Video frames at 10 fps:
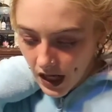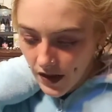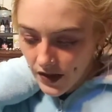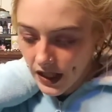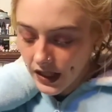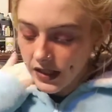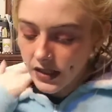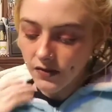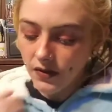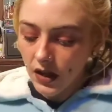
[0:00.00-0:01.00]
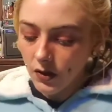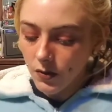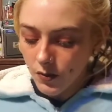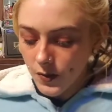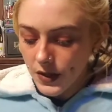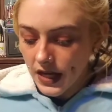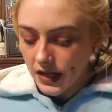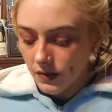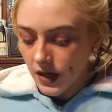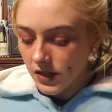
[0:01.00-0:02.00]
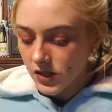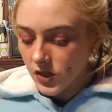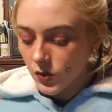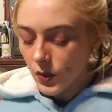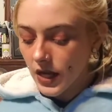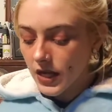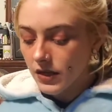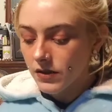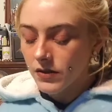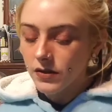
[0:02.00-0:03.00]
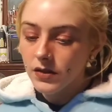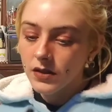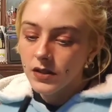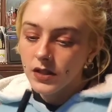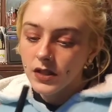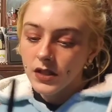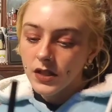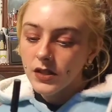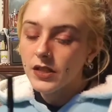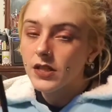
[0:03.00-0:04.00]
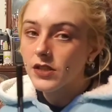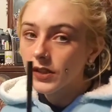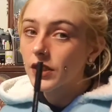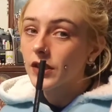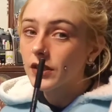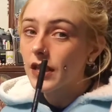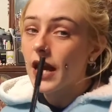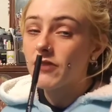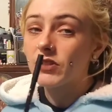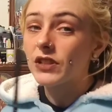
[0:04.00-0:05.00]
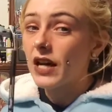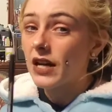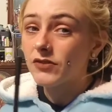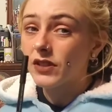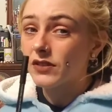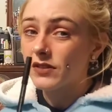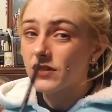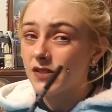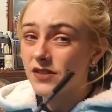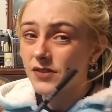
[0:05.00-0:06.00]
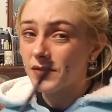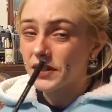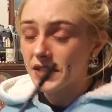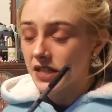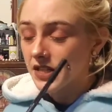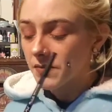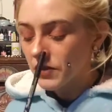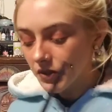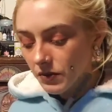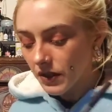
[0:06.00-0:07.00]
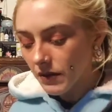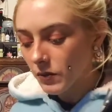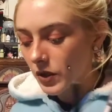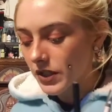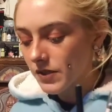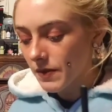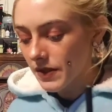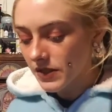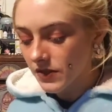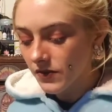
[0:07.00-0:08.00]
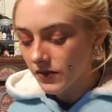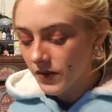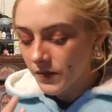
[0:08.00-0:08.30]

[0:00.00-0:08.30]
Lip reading: And then I guess the follow-up would be the NYX Suede. These are good. They have a lot of colors. They're really nice, but they're more expensive.